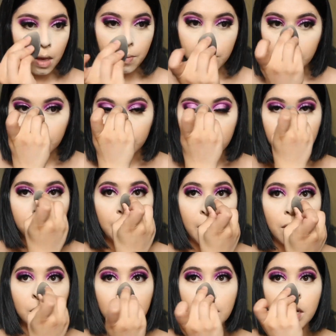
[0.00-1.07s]
I'm gonna go ahead and
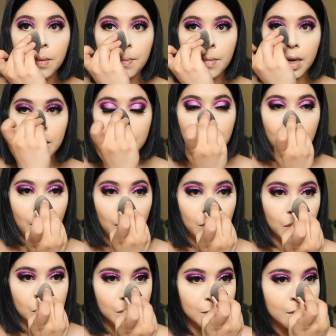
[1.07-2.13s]
powder up my
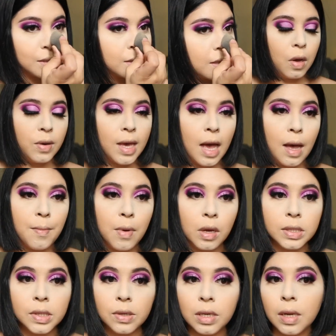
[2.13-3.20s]
nose. Oh yeah, I'm
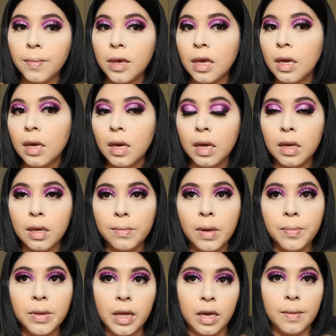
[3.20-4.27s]
also gonna be
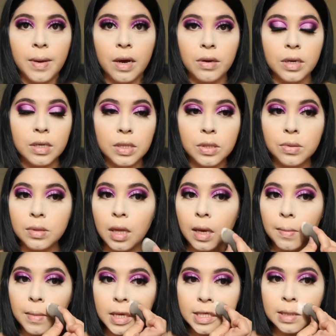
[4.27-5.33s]
applying powder to
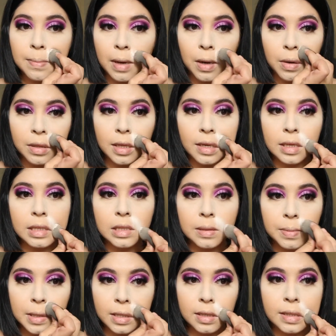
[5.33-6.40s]
like my smile lines
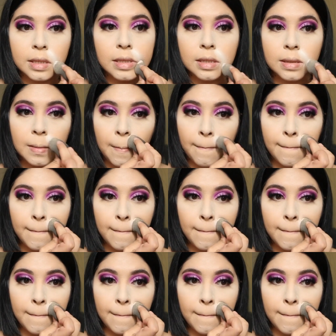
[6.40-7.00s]
because